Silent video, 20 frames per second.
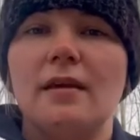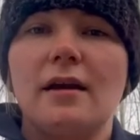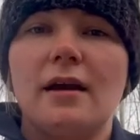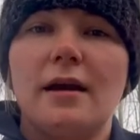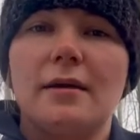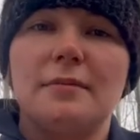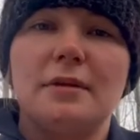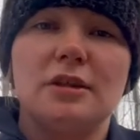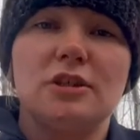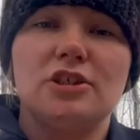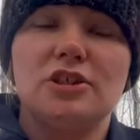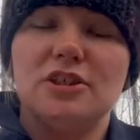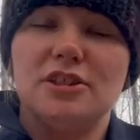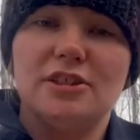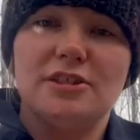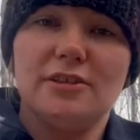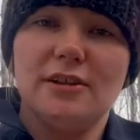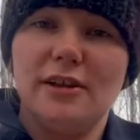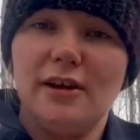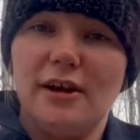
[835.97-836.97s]
I mean, she's
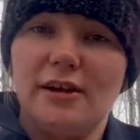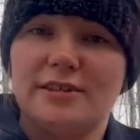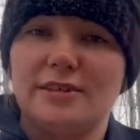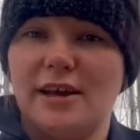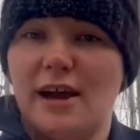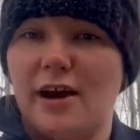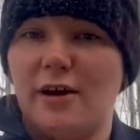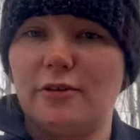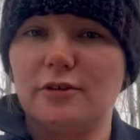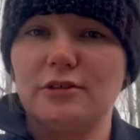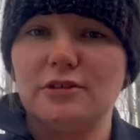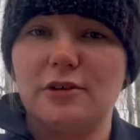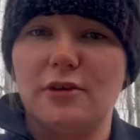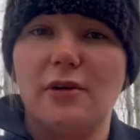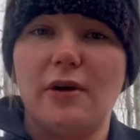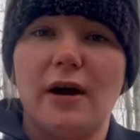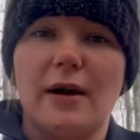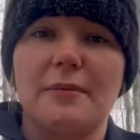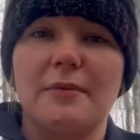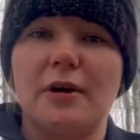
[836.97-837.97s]
still a sow,
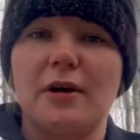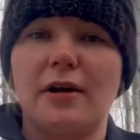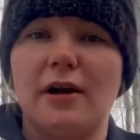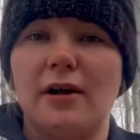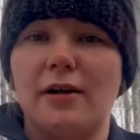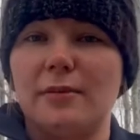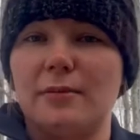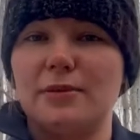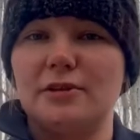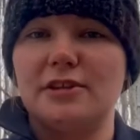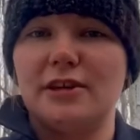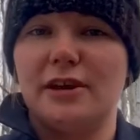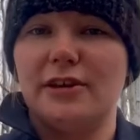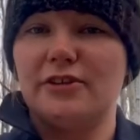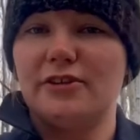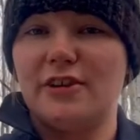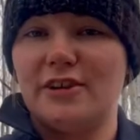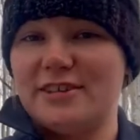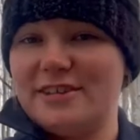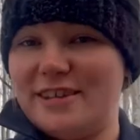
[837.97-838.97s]
so I'm not 100%
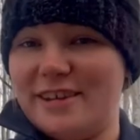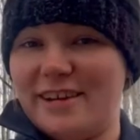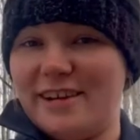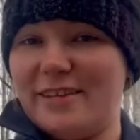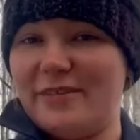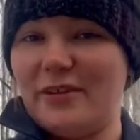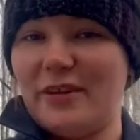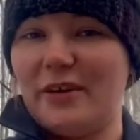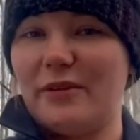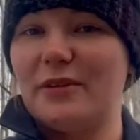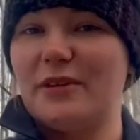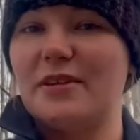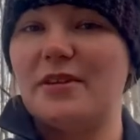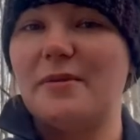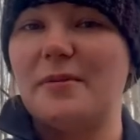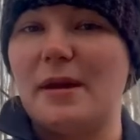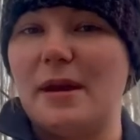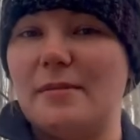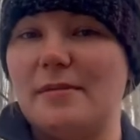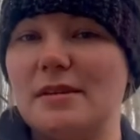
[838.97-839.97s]
trusting of her with her
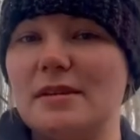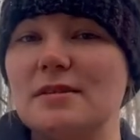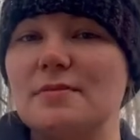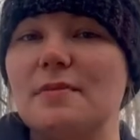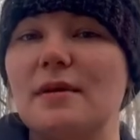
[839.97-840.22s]
babies,